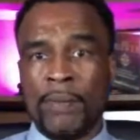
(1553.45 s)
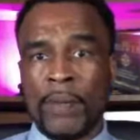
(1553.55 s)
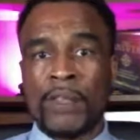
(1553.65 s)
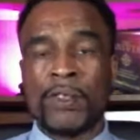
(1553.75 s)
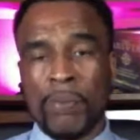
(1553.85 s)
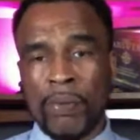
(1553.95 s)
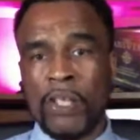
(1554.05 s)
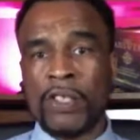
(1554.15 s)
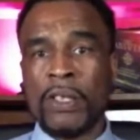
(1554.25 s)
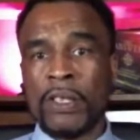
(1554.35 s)

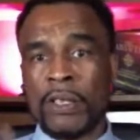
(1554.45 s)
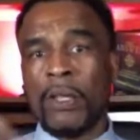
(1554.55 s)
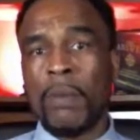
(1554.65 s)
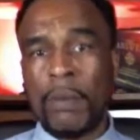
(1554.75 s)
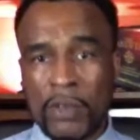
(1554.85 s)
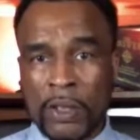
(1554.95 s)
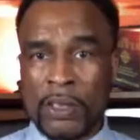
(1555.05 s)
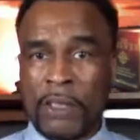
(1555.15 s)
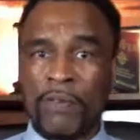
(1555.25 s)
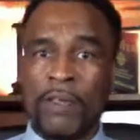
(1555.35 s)
Suppression is almost a
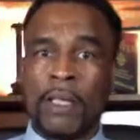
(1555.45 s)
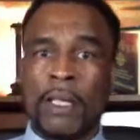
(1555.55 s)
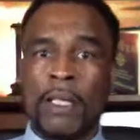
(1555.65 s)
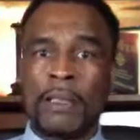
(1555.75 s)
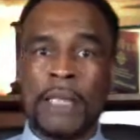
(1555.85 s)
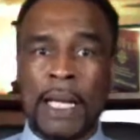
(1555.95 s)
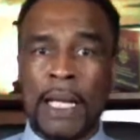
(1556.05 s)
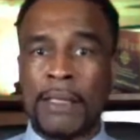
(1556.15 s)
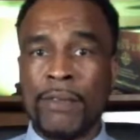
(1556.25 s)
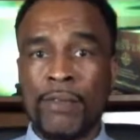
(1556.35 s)
different
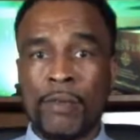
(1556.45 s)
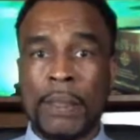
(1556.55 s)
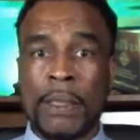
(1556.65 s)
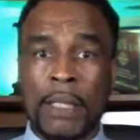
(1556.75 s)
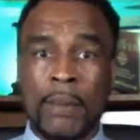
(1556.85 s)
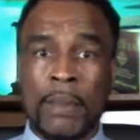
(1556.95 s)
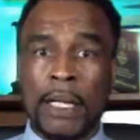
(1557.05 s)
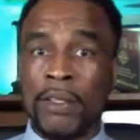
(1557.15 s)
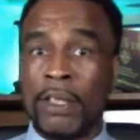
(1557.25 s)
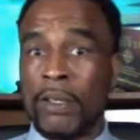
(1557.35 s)
tag that's been coming
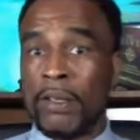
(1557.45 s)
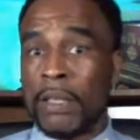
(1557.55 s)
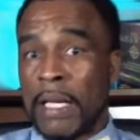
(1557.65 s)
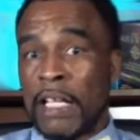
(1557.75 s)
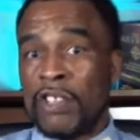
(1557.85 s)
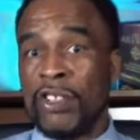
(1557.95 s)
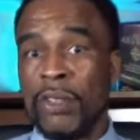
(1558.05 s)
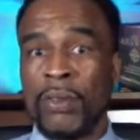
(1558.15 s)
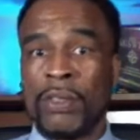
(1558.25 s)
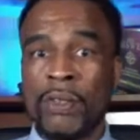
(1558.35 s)
out here in the last
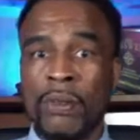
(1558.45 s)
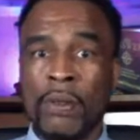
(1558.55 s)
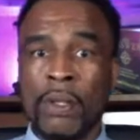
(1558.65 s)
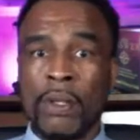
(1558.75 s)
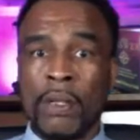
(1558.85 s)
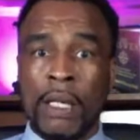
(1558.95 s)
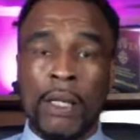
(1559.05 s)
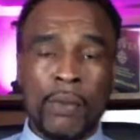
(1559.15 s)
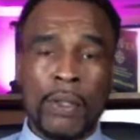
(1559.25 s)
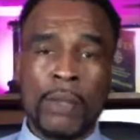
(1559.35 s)
year or two.
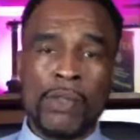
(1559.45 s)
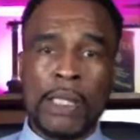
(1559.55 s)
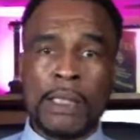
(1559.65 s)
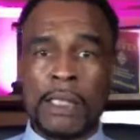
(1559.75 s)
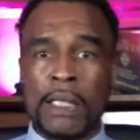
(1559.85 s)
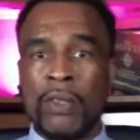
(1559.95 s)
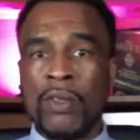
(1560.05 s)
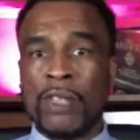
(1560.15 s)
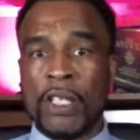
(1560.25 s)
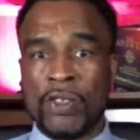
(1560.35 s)
And what I'm trying to tell you
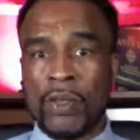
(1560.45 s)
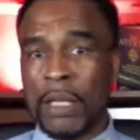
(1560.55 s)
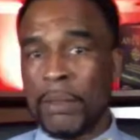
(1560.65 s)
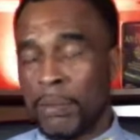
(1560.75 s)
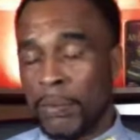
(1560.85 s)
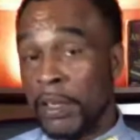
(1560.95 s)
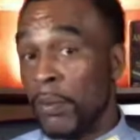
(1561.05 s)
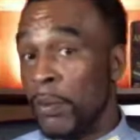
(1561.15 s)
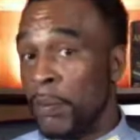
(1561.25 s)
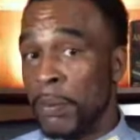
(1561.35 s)
is that you got to deal
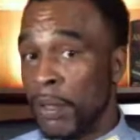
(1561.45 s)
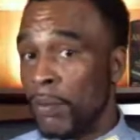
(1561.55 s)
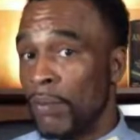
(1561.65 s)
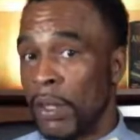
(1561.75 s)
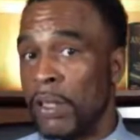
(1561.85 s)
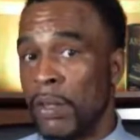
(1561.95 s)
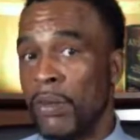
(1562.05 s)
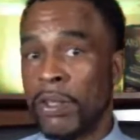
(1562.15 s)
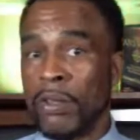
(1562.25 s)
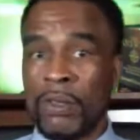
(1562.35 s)
with people that really know
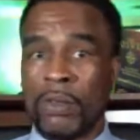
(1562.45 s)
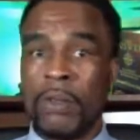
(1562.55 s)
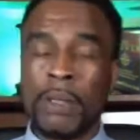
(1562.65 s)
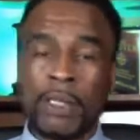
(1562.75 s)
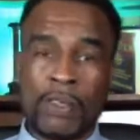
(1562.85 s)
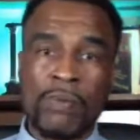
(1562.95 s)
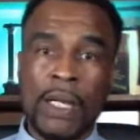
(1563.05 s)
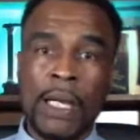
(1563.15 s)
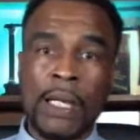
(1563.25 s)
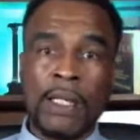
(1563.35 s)
what they're doing, because if
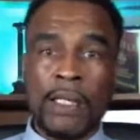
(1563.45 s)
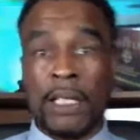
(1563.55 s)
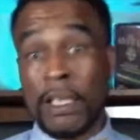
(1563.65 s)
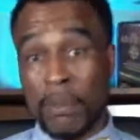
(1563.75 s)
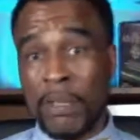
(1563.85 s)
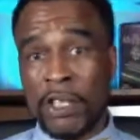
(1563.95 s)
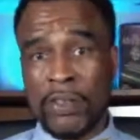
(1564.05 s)
not, it can mess